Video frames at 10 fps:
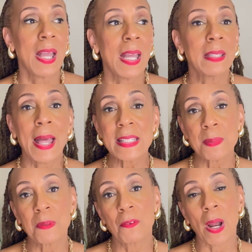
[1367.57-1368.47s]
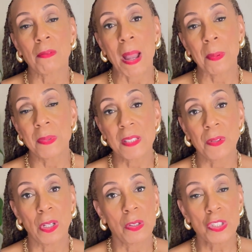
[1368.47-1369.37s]
And lastly, before I wrap up this
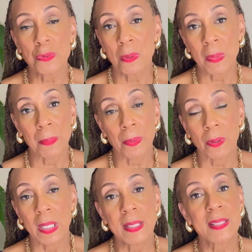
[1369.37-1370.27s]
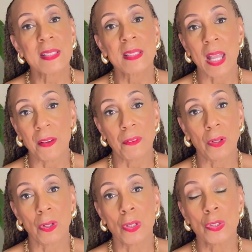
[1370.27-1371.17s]
video, just remember, it is
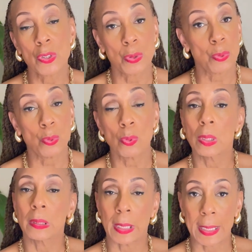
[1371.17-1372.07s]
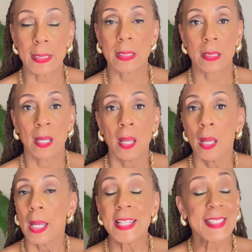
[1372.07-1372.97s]
never too late.
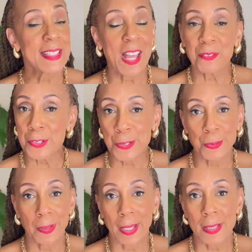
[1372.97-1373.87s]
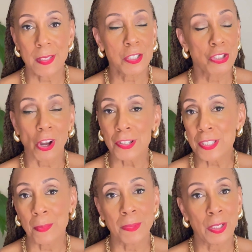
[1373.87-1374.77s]
It's never too late to start
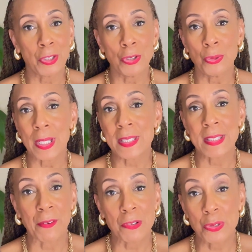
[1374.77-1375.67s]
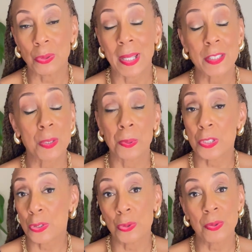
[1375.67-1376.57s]
something new. It's never too late to
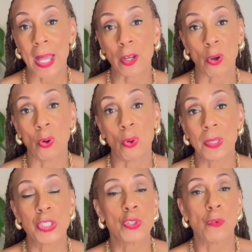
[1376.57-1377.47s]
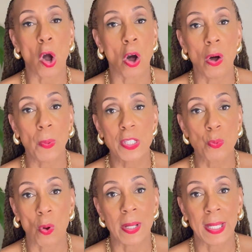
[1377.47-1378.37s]
pursue that goal that you've always
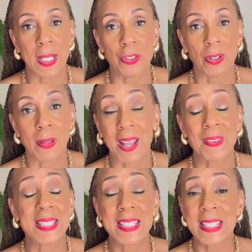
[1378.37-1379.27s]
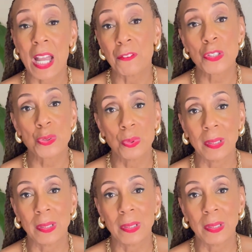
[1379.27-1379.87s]
wanted in your life. It's never too